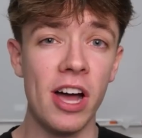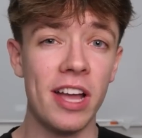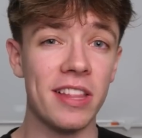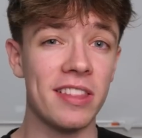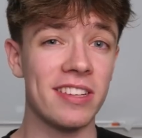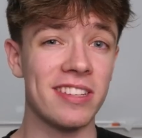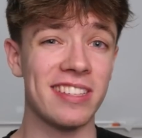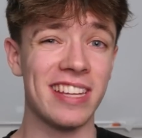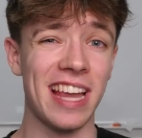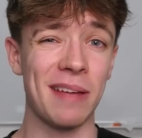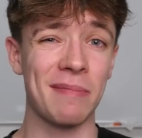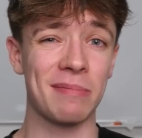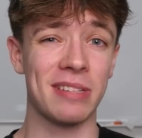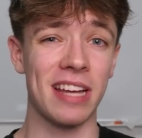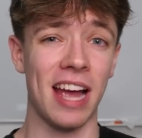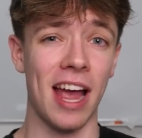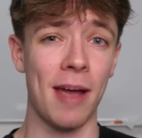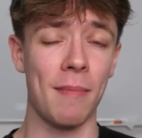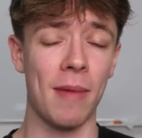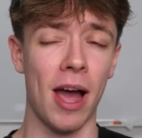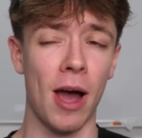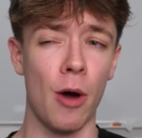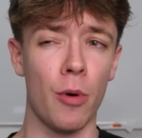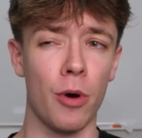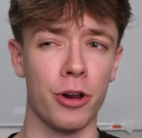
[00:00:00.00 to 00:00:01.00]
at the same time,
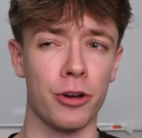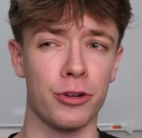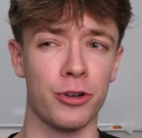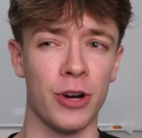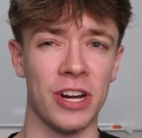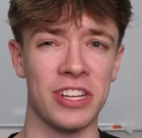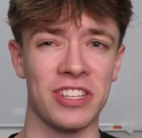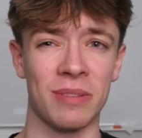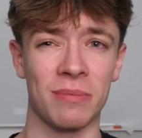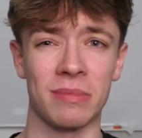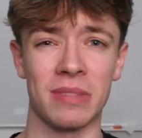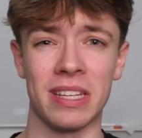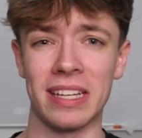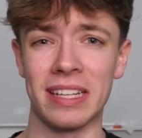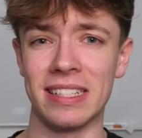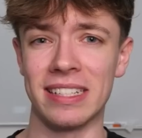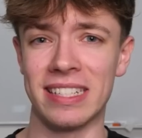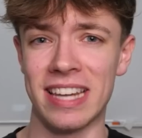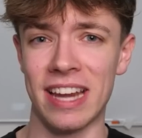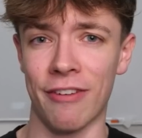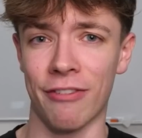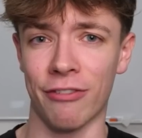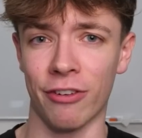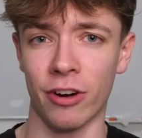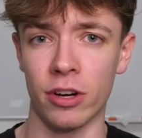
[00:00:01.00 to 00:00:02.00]
I want to try something
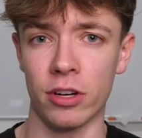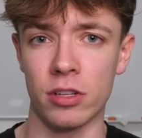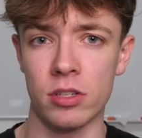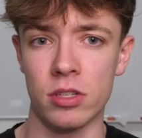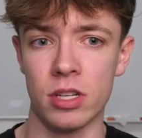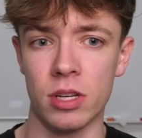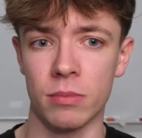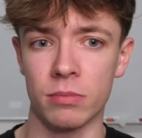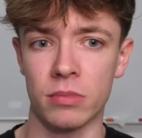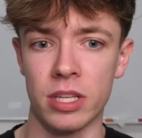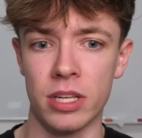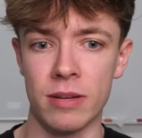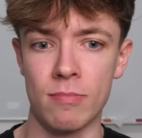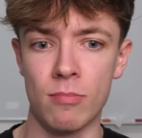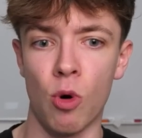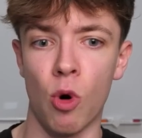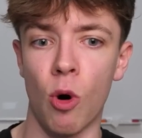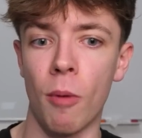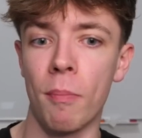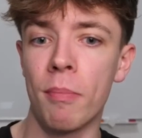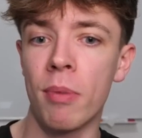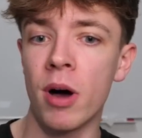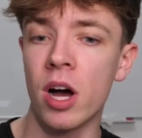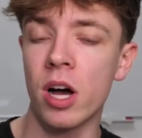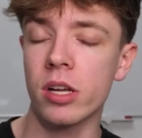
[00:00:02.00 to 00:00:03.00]
different, something more
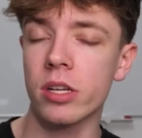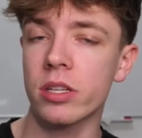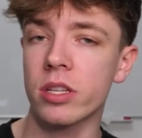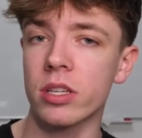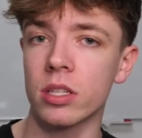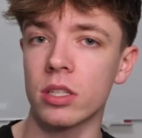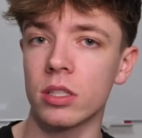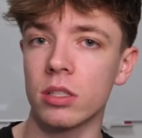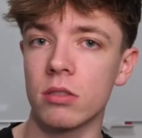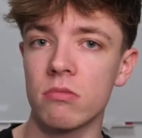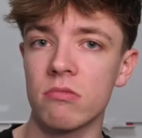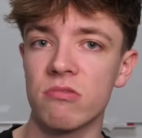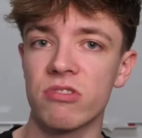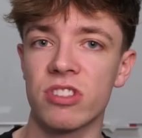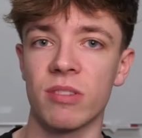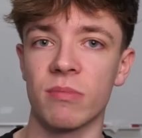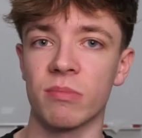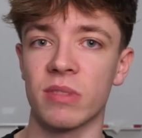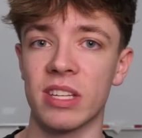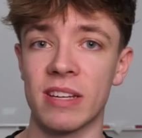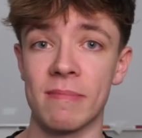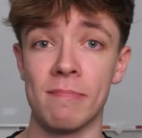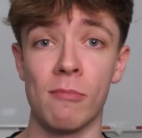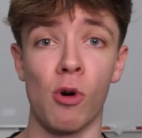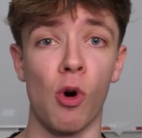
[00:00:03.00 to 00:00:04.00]
personal,
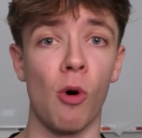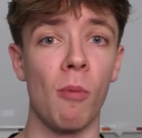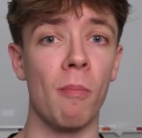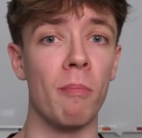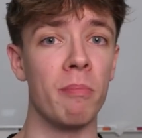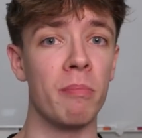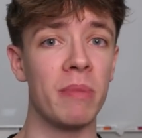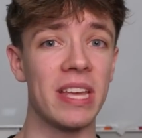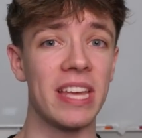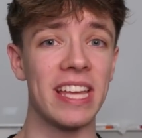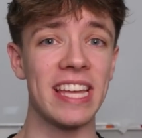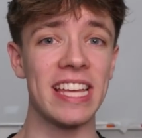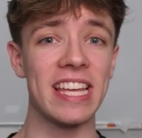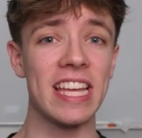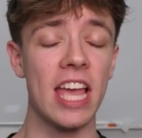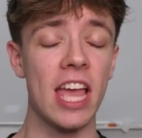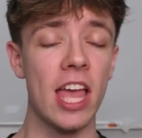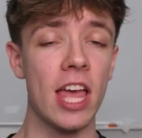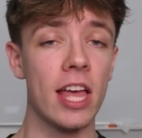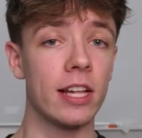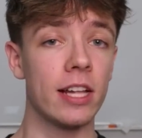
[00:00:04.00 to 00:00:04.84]
something more me.